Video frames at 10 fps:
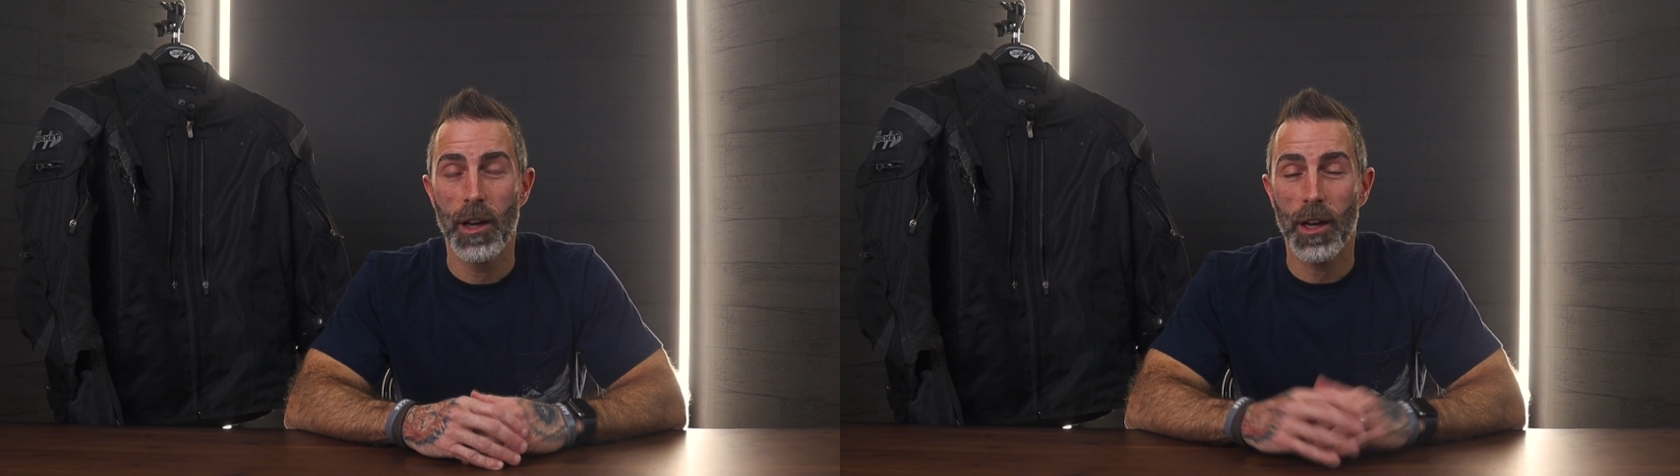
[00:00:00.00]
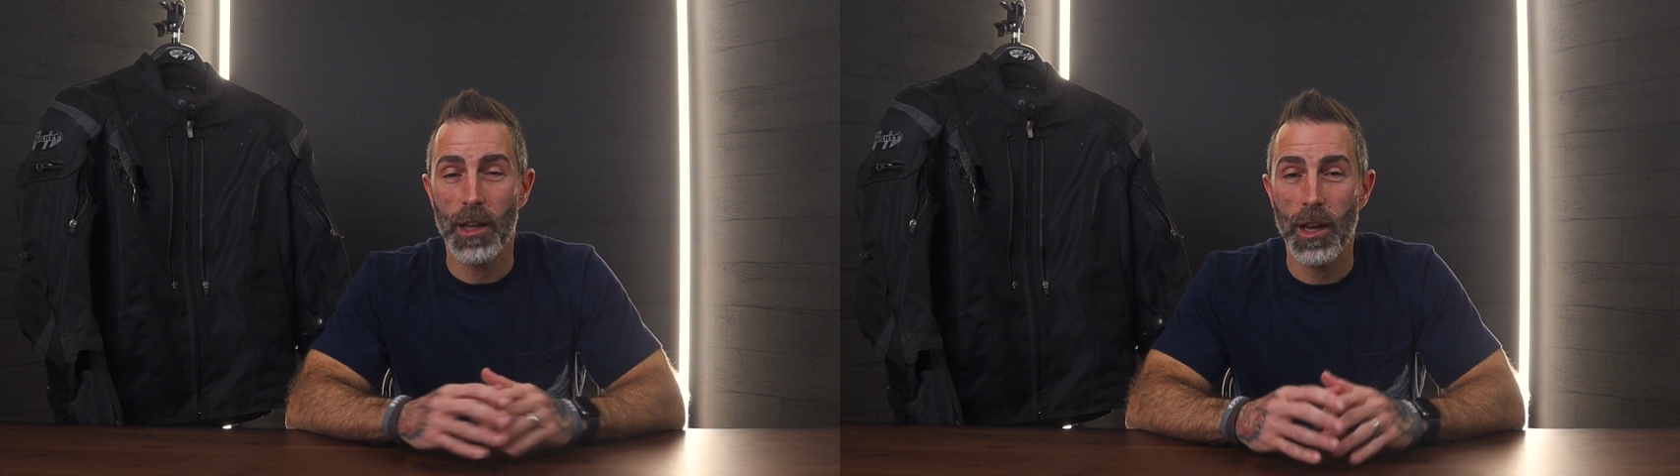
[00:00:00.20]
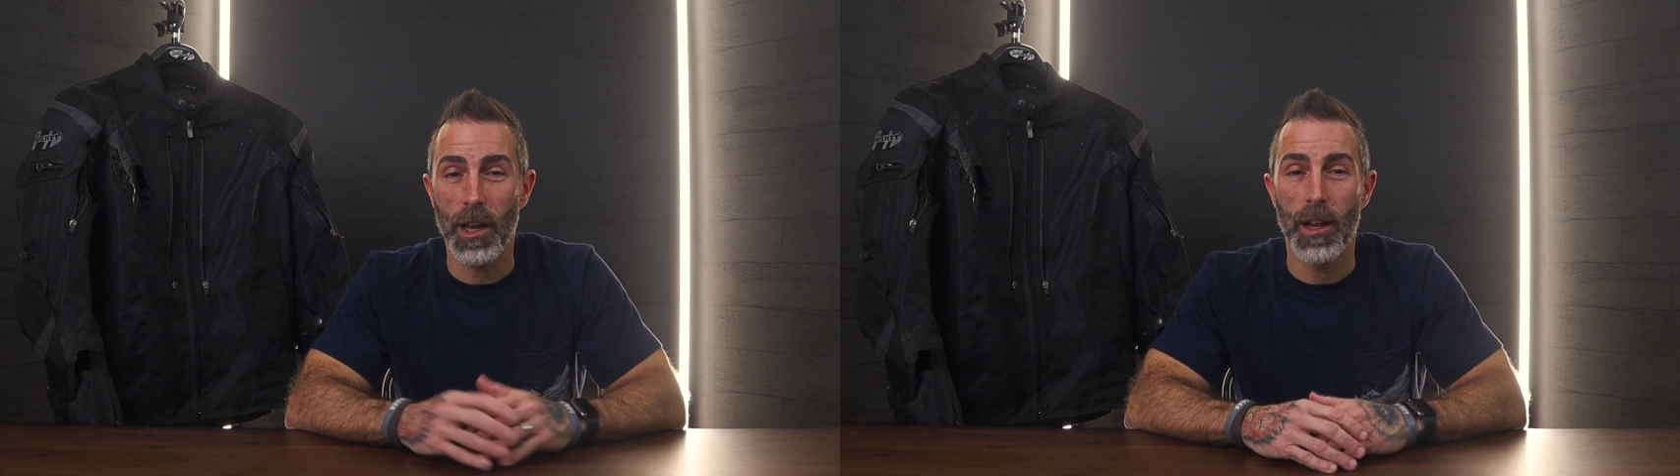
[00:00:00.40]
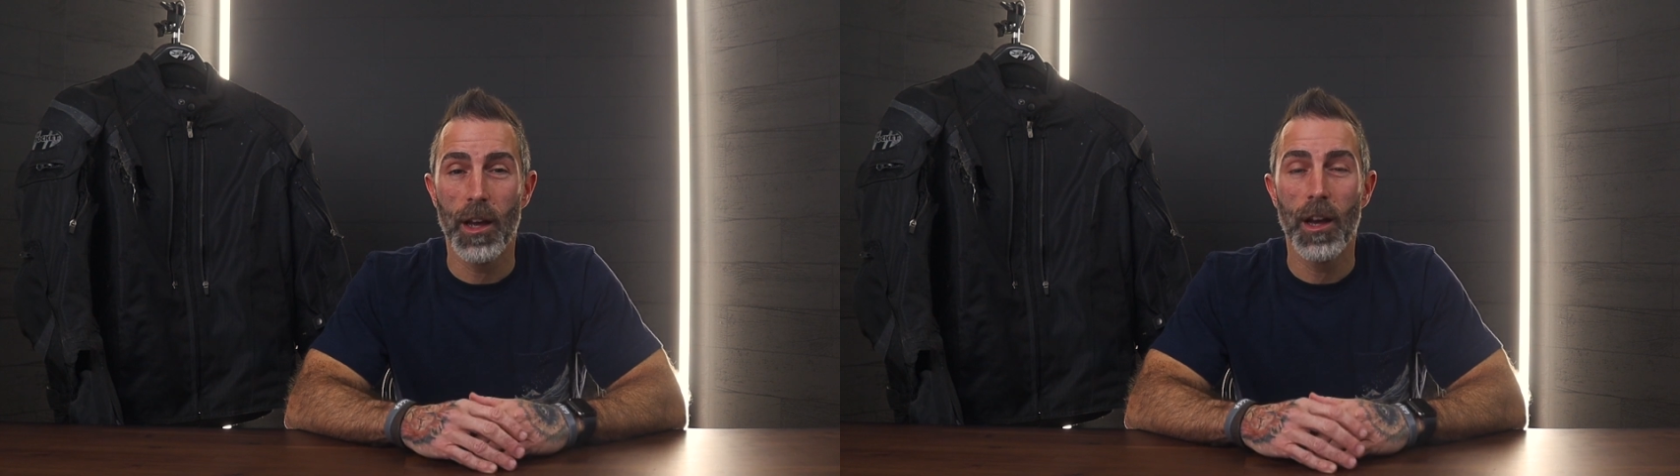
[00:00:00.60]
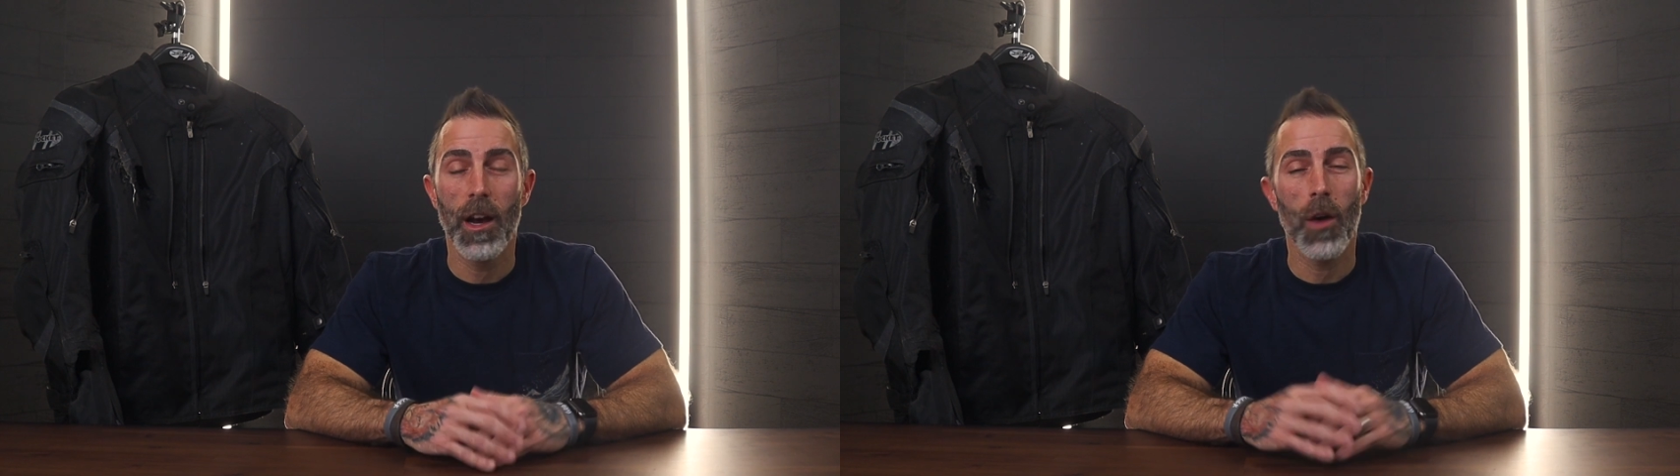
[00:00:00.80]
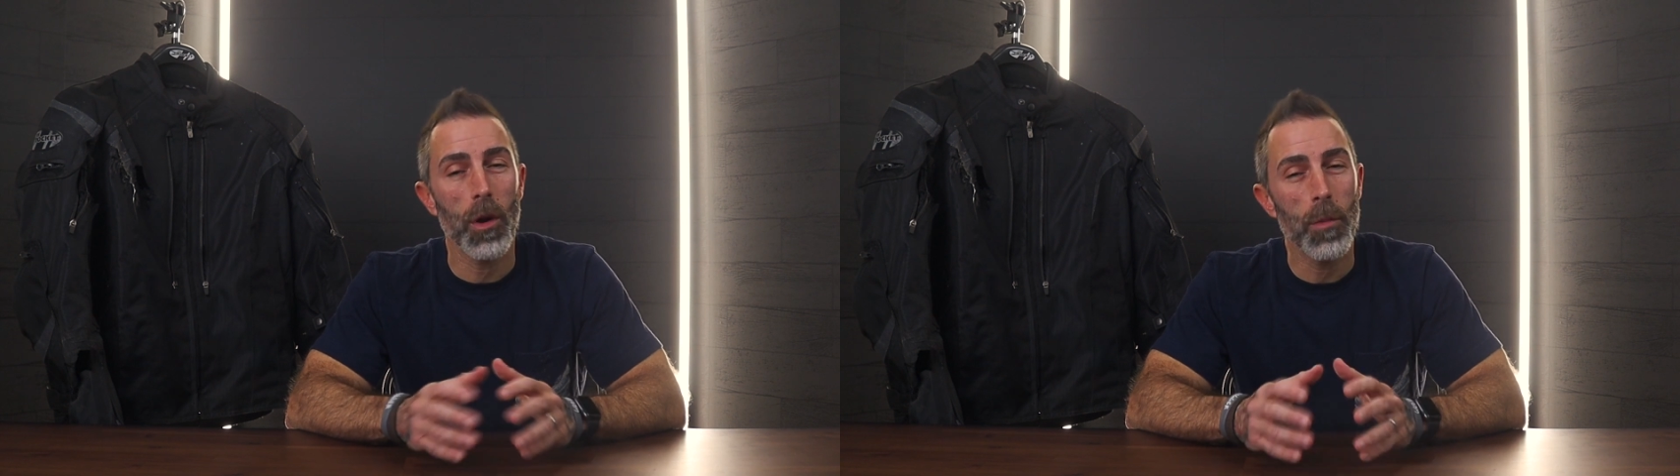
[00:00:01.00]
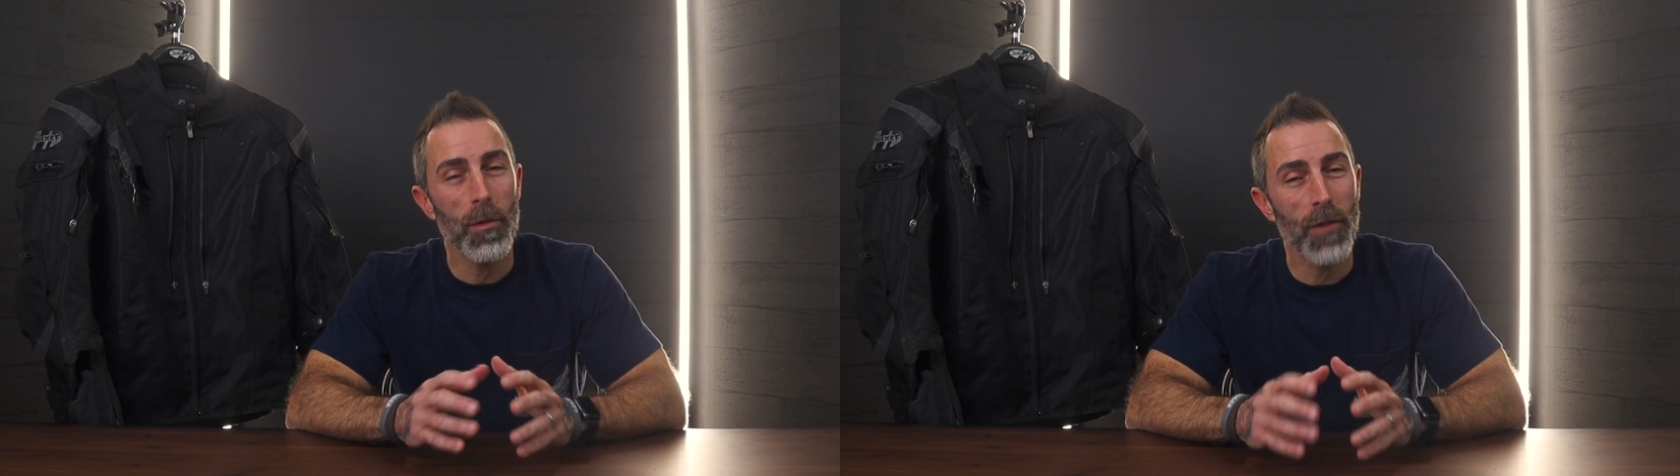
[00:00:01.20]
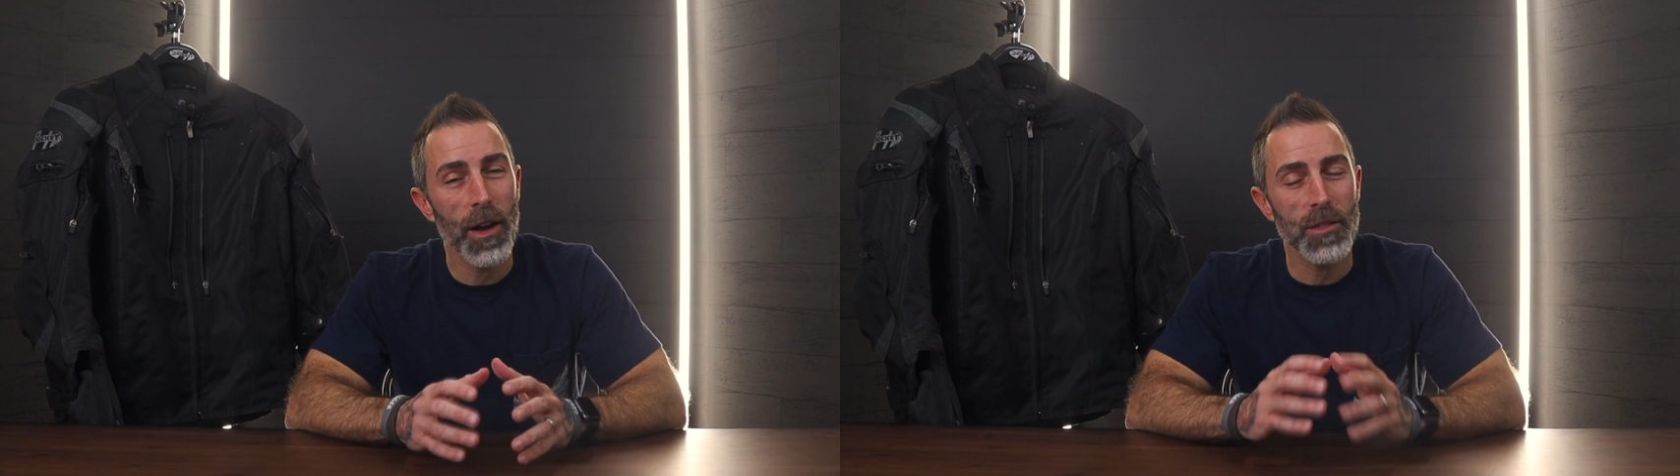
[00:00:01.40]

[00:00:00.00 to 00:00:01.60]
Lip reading: Again, I want to provide